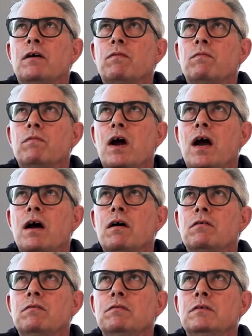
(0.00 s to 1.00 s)

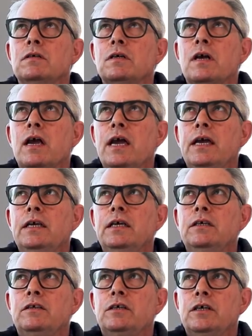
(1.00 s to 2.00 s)
around
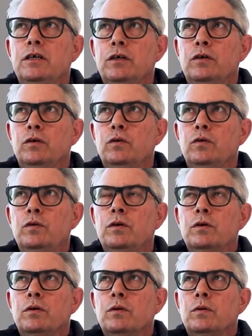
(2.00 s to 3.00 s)
82,
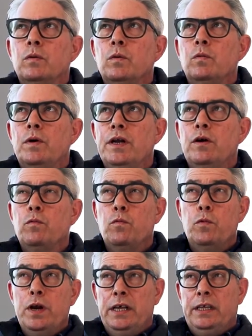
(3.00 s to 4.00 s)
when it
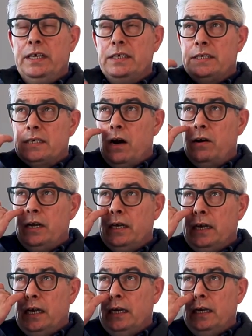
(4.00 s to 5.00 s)
really
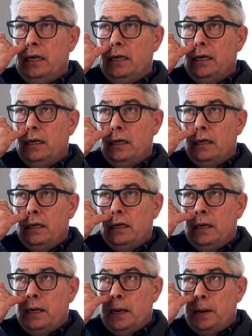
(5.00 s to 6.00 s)
started getting
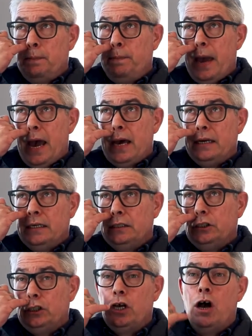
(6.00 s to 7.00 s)
bad
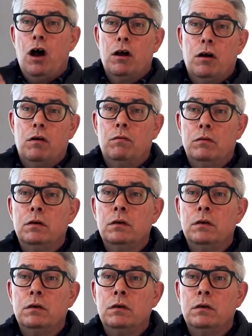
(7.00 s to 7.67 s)
in Chicago.